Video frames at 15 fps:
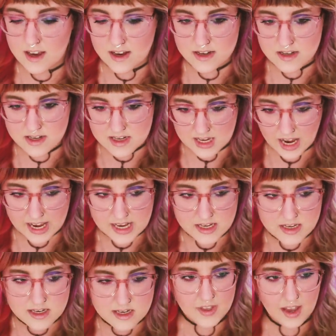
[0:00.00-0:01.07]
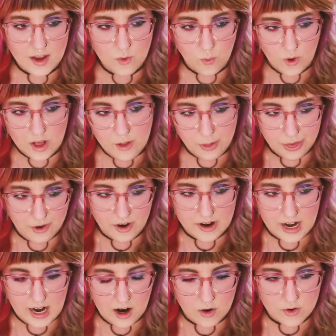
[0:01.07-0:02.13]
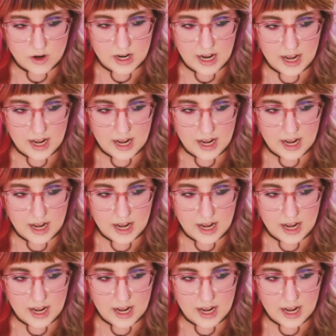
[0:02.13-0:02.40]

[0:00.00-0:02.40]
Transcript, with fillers: concise and well thought out